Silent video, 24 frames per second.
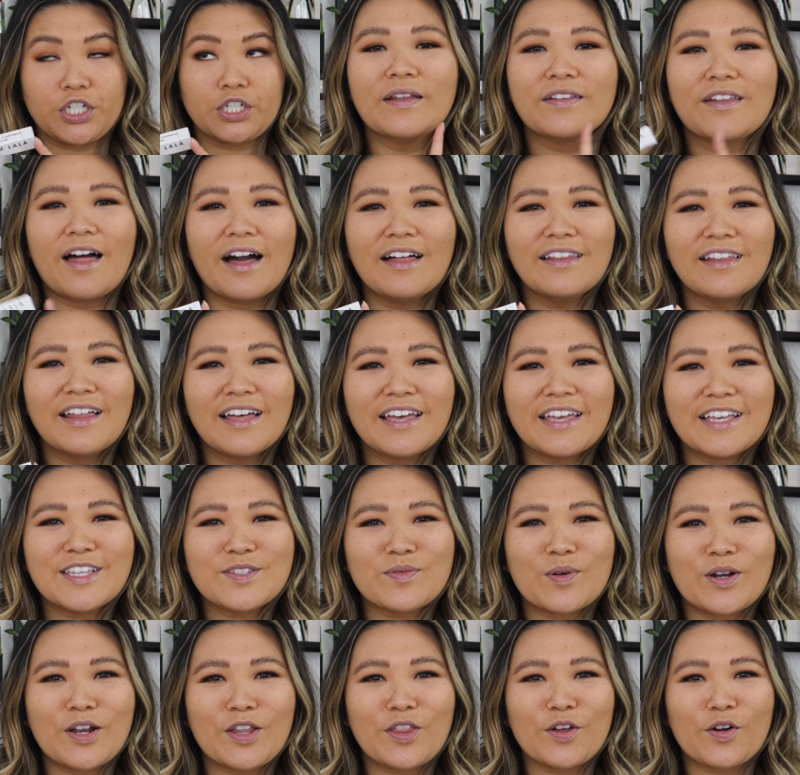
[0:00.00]
Lala is
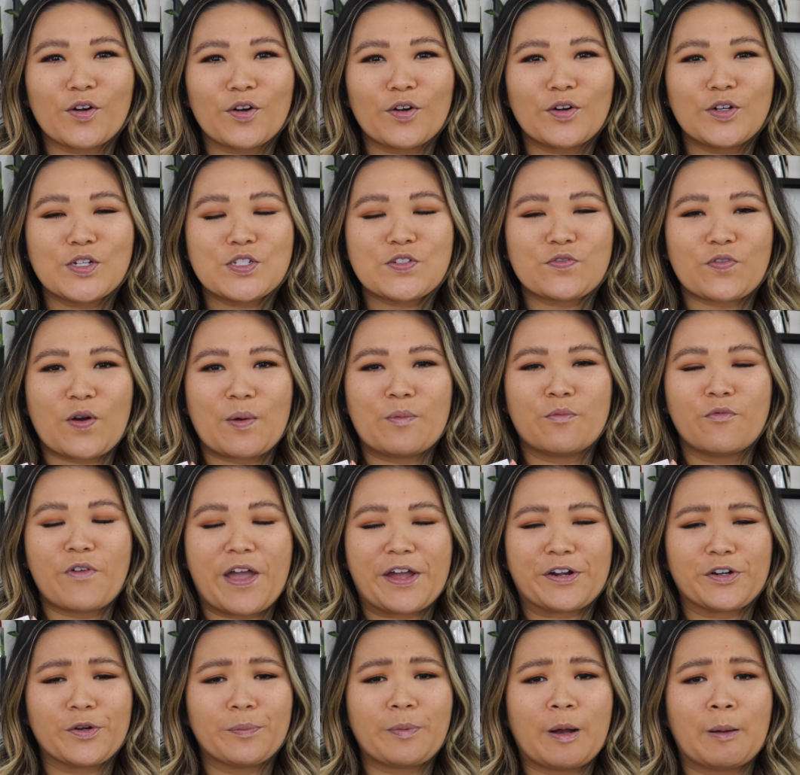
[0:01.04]
one of the girls from
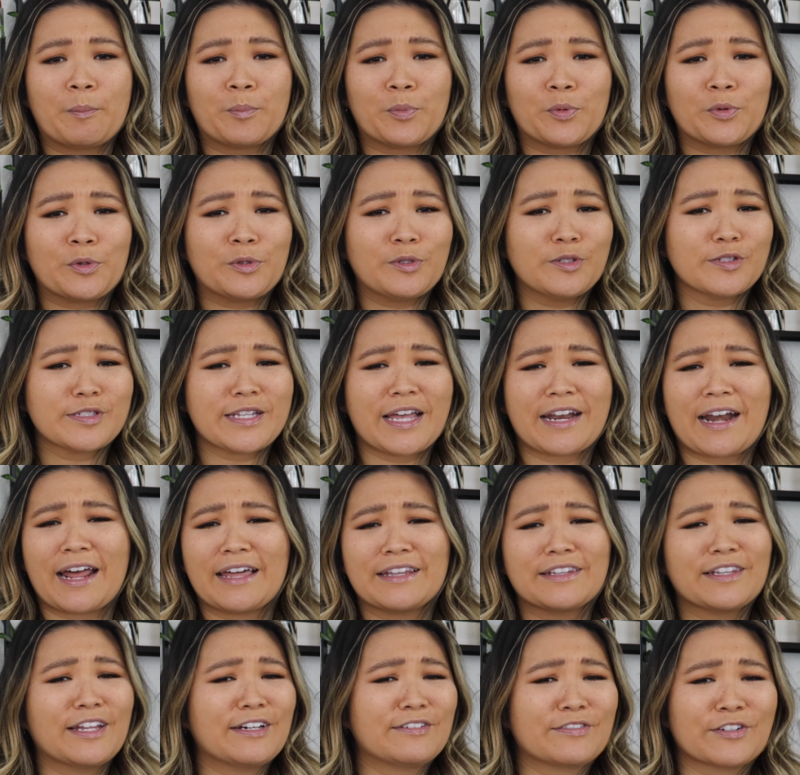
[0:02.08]
Vanderpump Rules, and
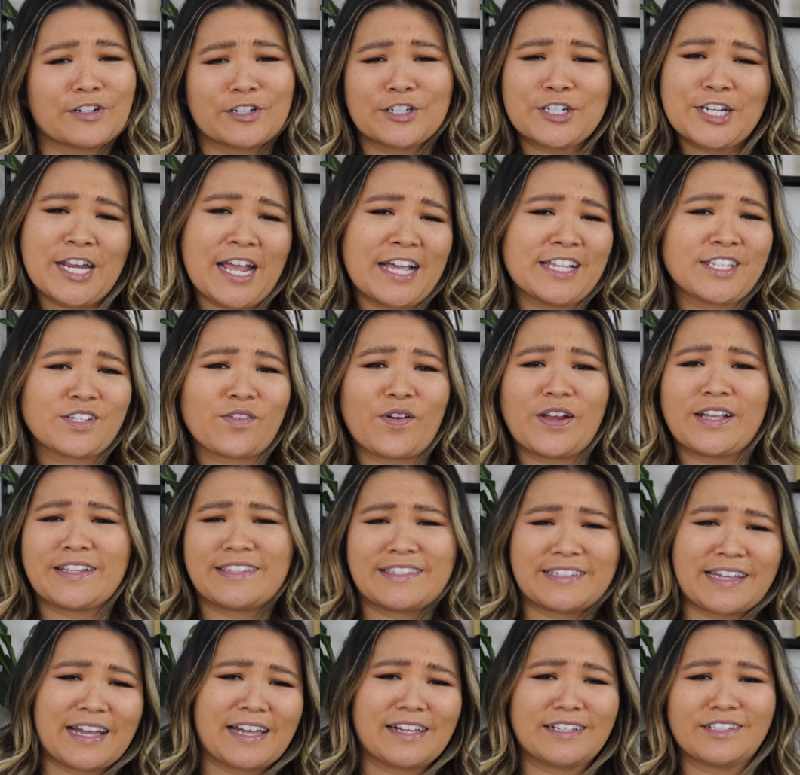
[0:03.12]
I love her. She has
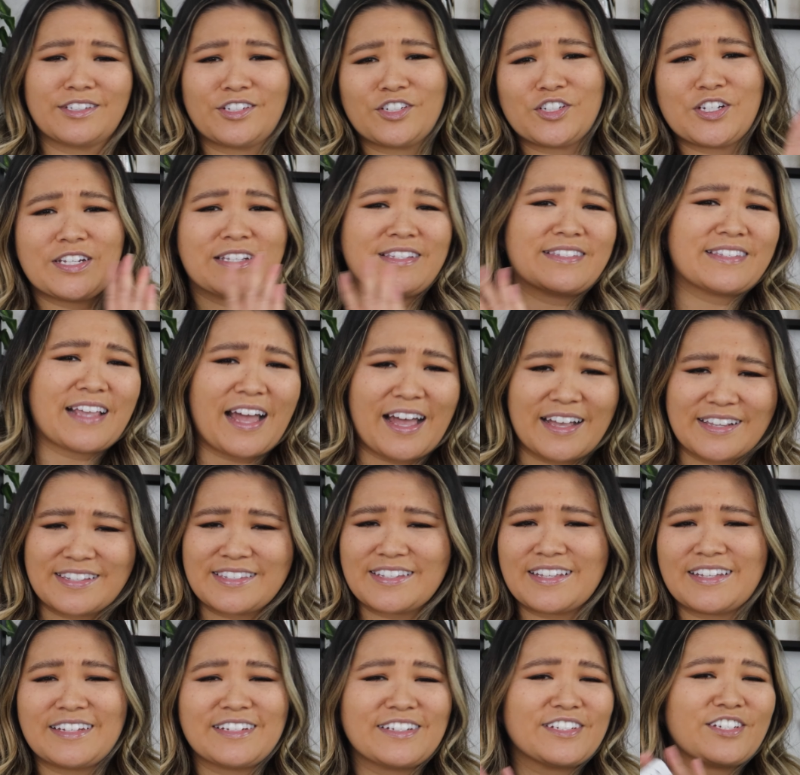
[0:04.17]
great style, she's
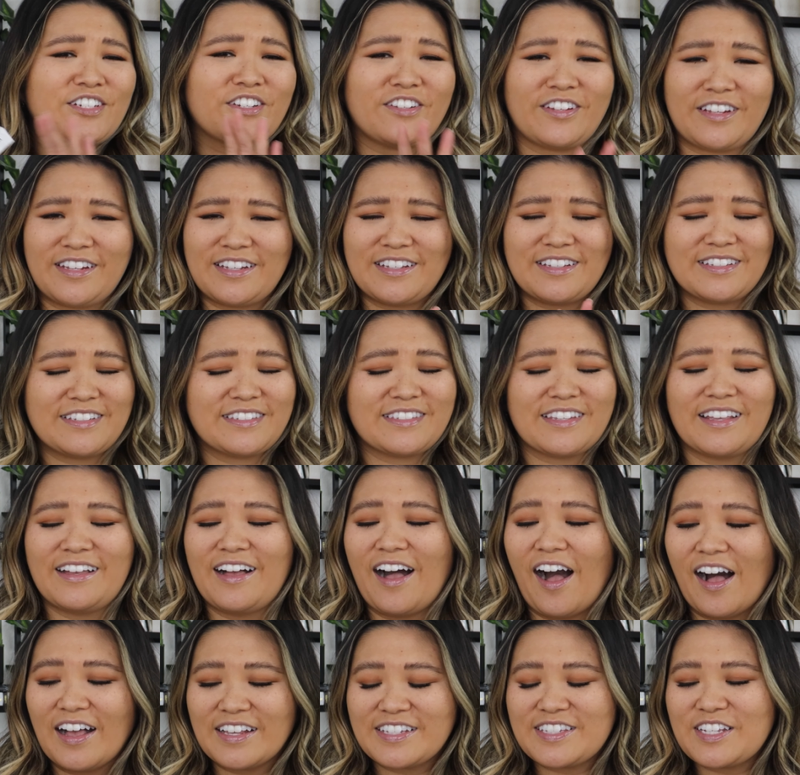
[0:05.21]
sassy, she's
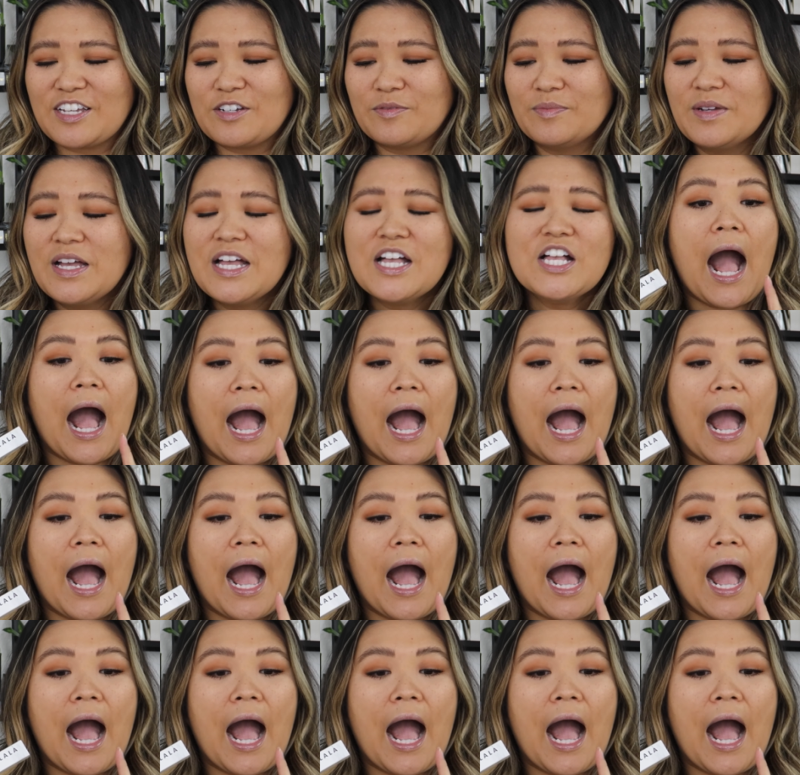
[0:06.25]
awesome.